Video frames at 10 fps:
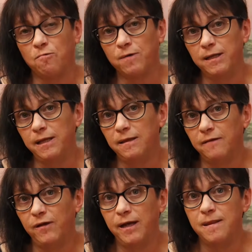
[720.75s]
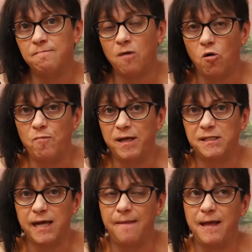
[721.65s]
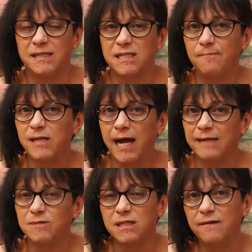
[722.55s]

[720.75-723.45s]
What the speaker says: really living in the moment, and that sometimes